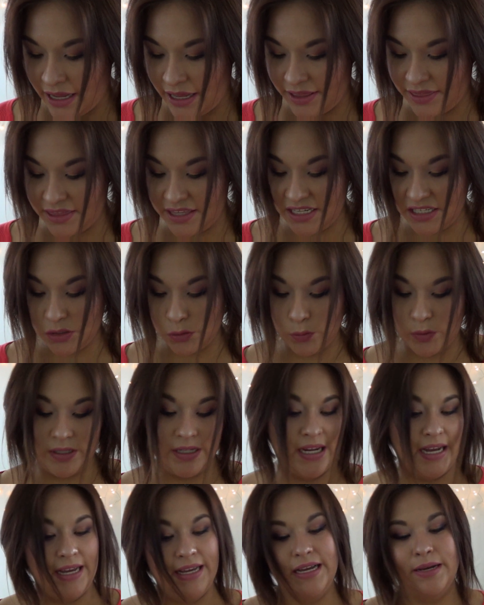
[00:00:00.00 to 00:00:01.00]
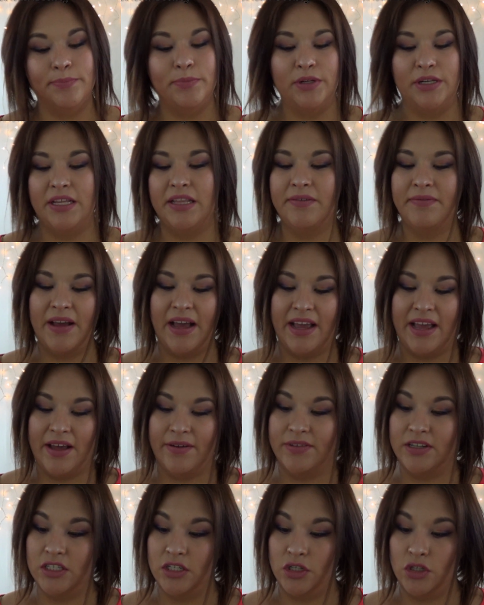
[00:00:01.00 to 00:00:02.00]
This one I believe I
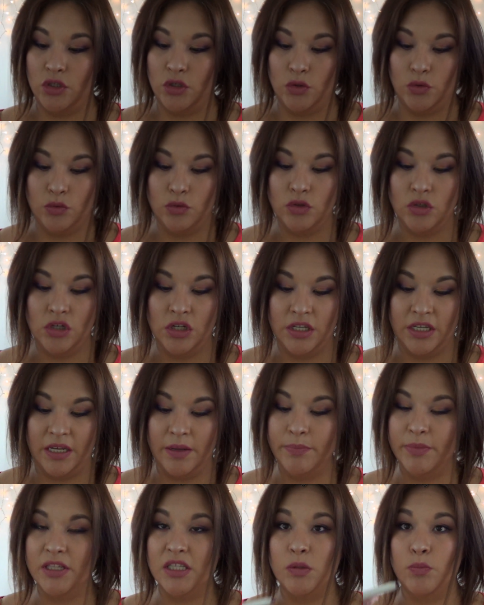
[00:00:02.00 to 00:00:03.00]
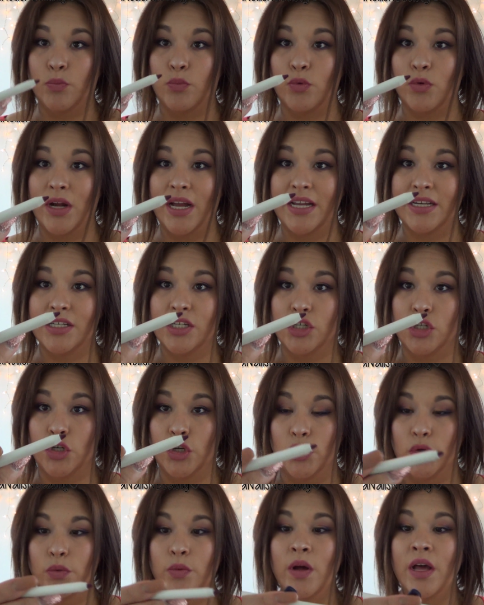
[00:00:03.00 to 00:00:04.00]
haven't used. Yep, it's brand
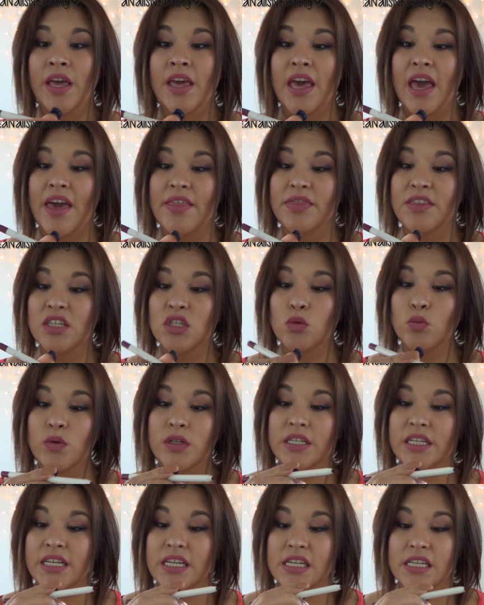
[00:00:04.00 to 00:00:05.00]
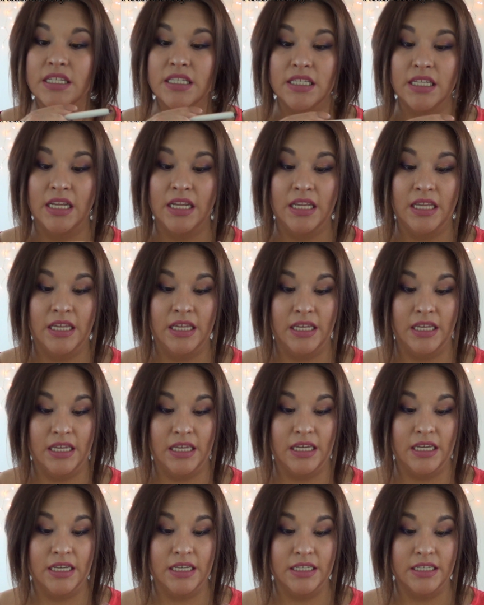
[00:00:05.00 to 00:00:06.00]
new, and this one is
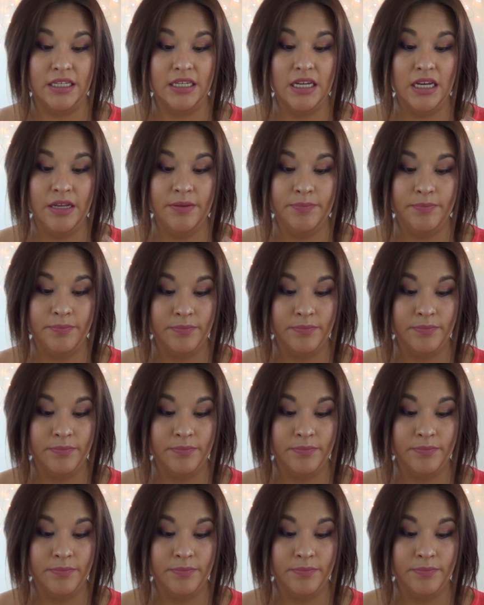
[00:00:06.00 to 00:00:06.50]
in,